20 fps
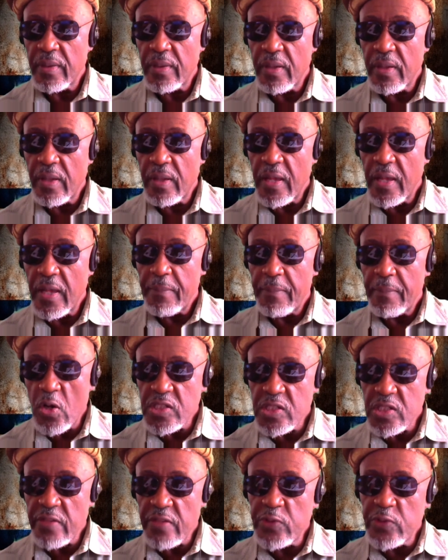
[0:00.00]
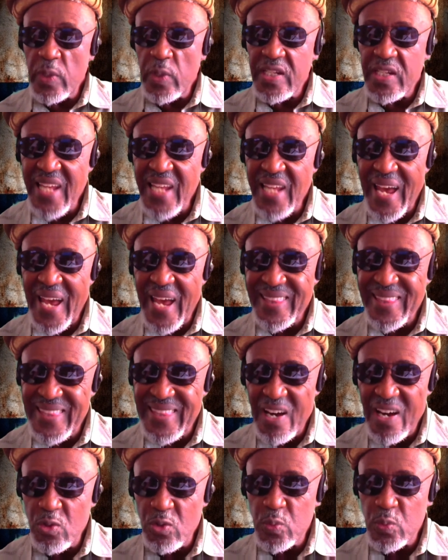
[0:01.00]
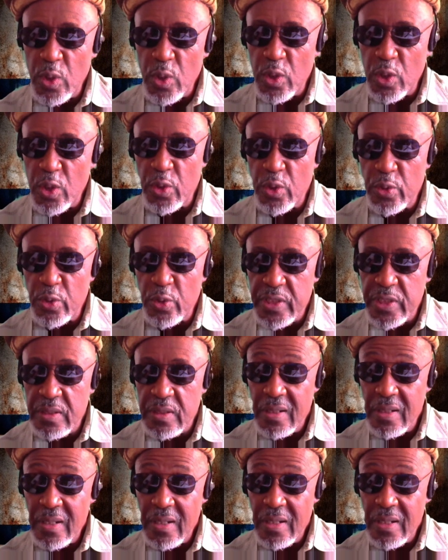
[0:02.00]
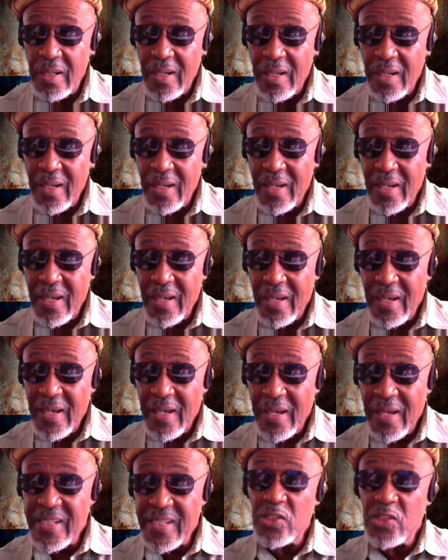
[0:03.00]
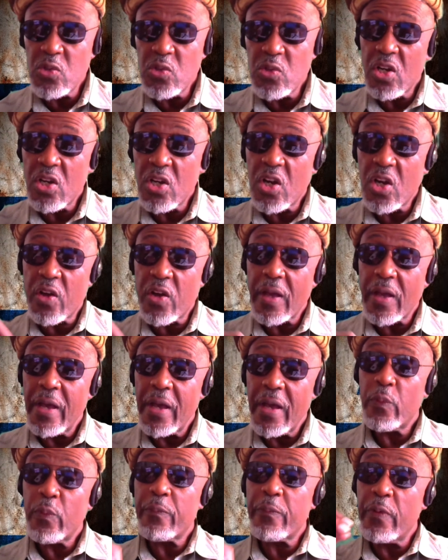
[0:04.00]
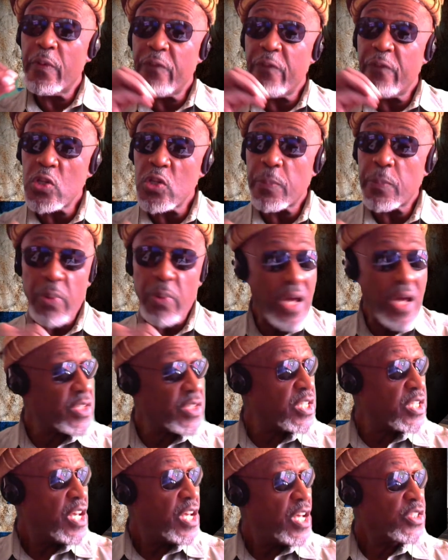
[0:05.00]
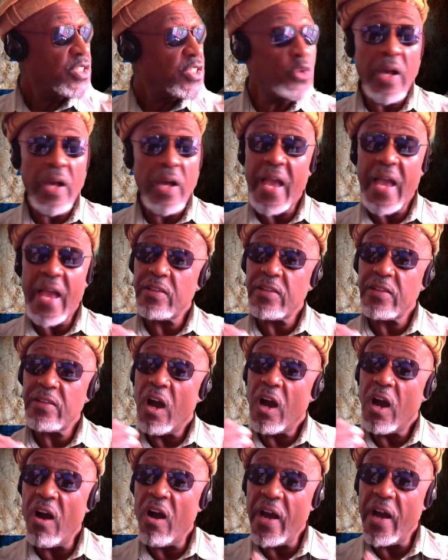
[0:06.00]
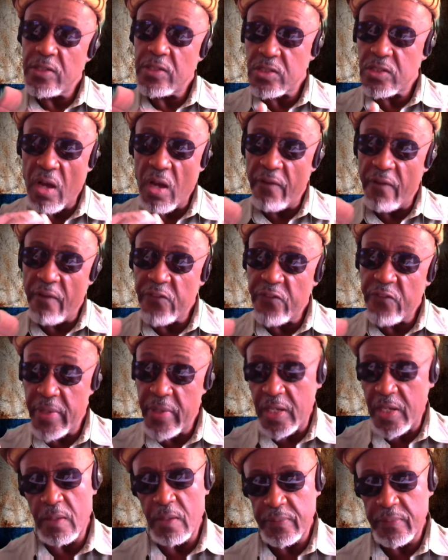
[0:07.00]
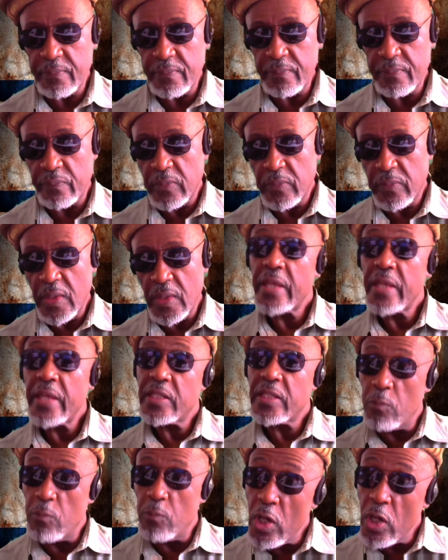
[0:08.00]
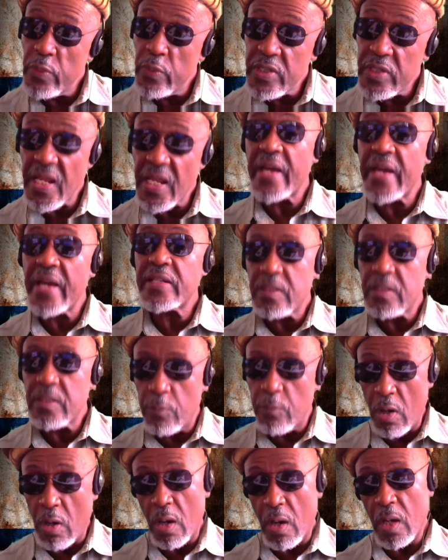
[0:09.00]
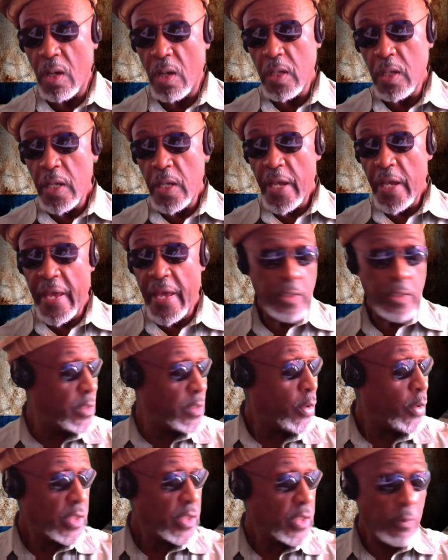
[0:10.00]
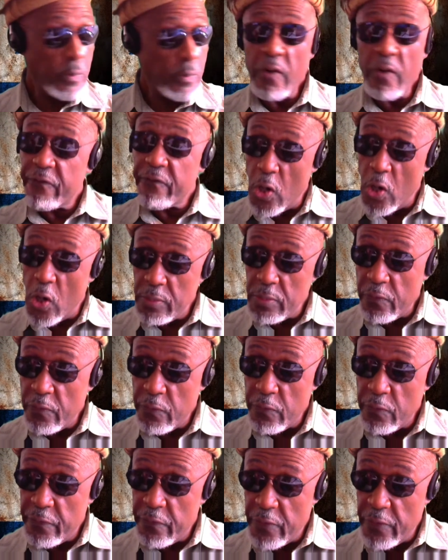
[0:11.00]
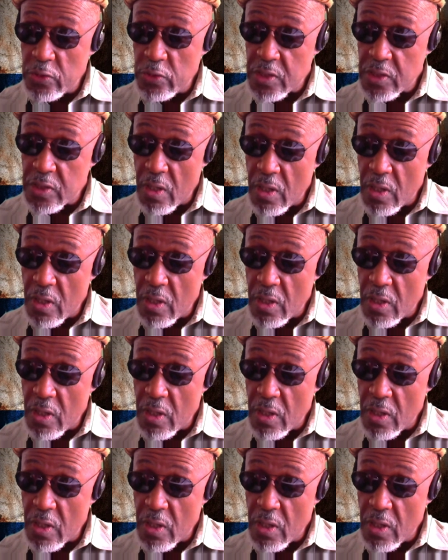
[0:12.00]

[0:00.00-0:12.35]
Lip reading: Because if you recite those words, then you're going to reverse the process. So you're going to have the heart start firming up. The more you recite, the more firm the verses are.